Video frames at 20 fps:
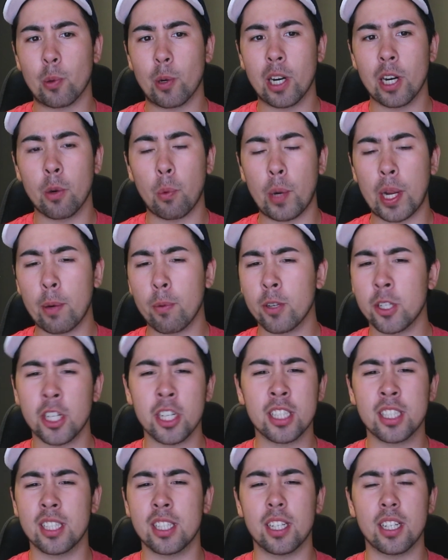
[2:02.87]
where we were
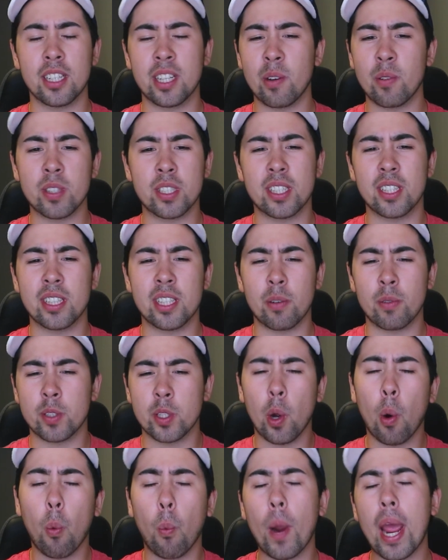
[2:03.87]
just, there was
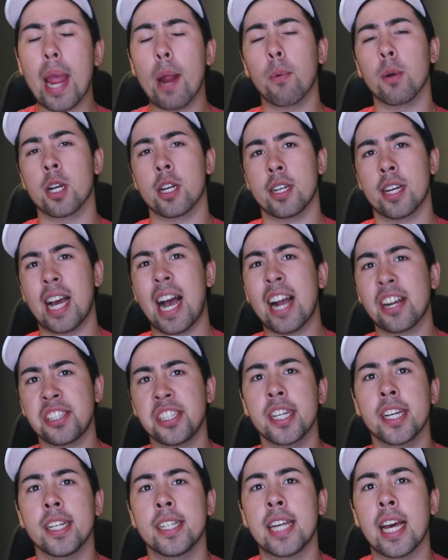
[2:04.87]
no way we were going to
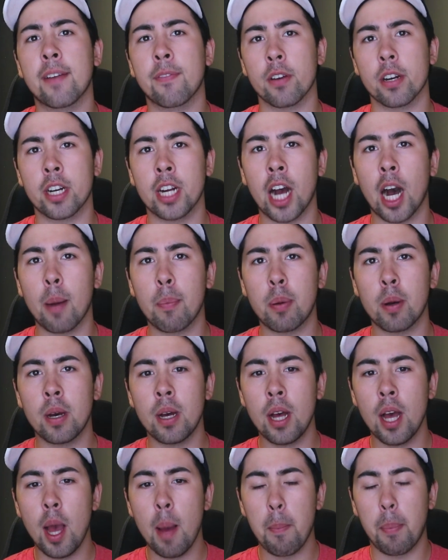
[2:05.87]
actually contend for a cup.
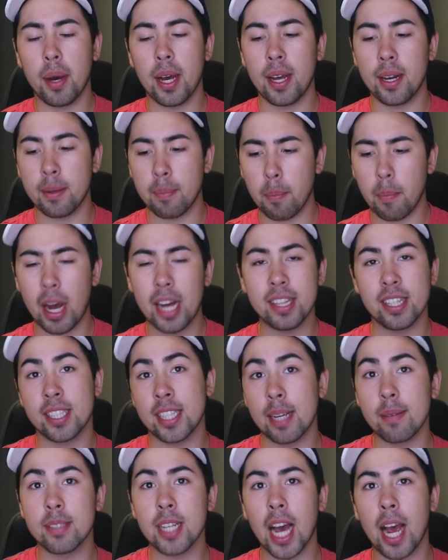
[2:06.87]
But at the
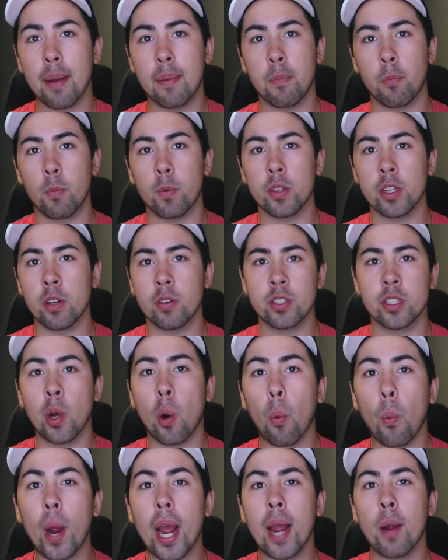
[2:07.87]
same time, there's
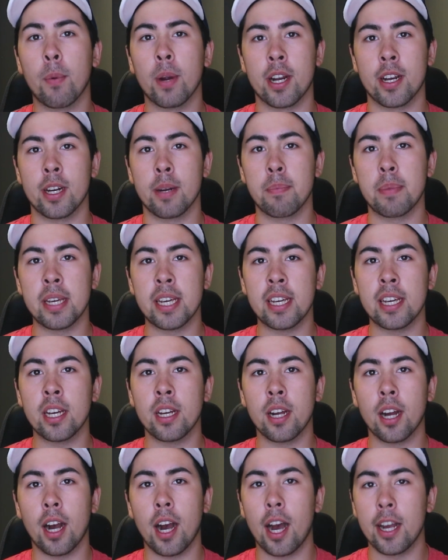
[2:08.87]
no way we were going to
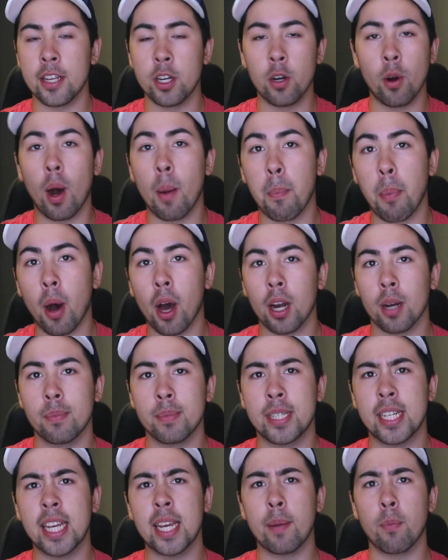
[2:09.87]
be, a bottom
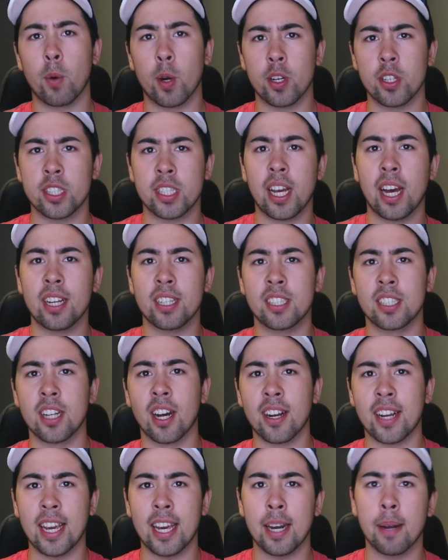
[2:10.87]
team. We're just kind of
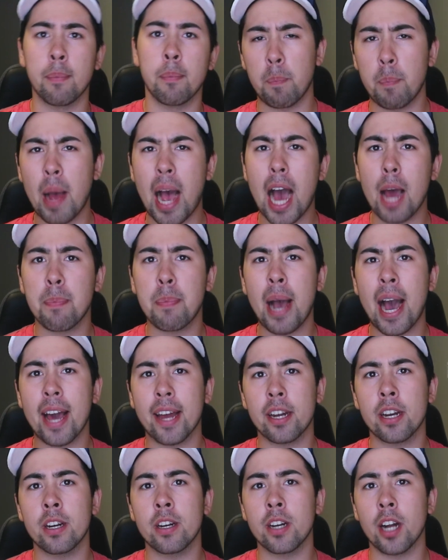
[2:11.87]
stuck in a bad
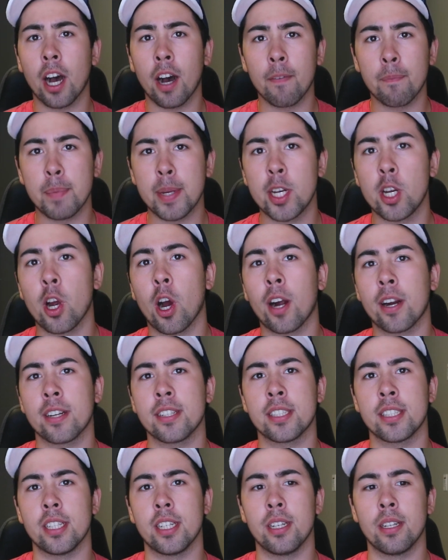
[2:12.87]
pattern of
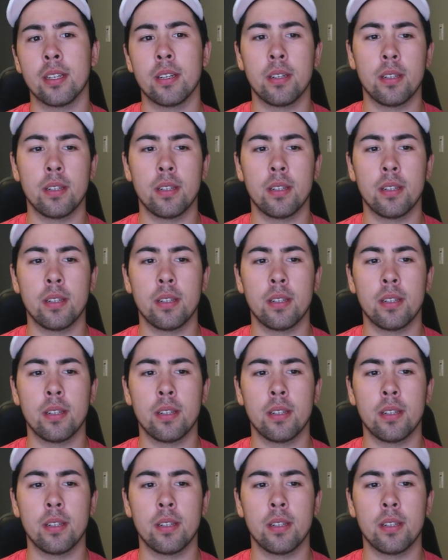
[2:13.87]
mediocrity.